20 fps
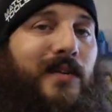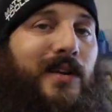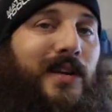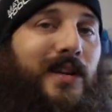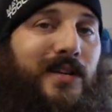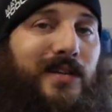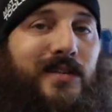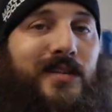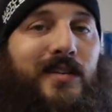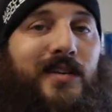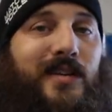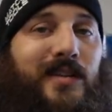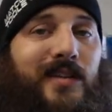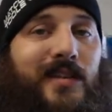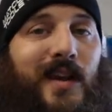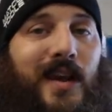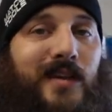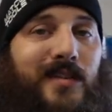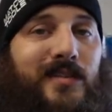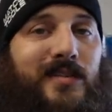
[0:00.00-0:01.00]
Easier to
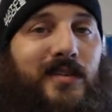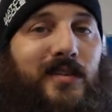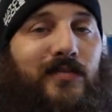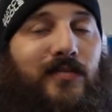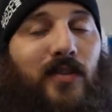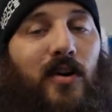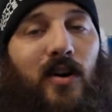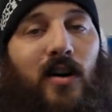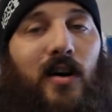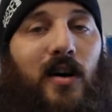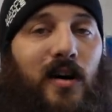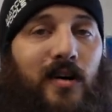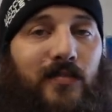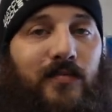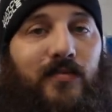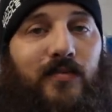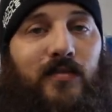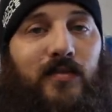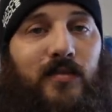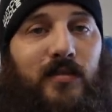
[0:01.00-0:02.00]
get that stuff off
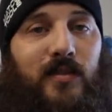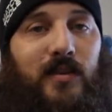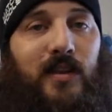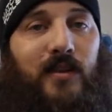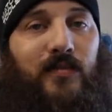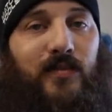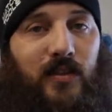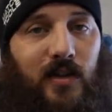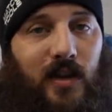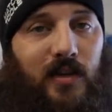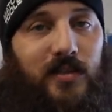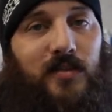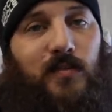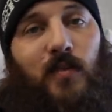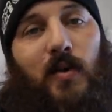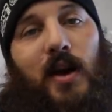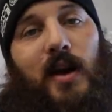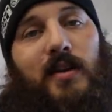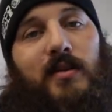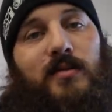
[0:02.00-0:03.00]
if you got some
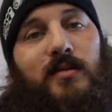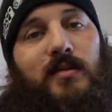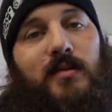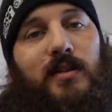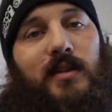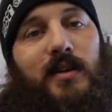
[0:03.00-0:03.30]
wax on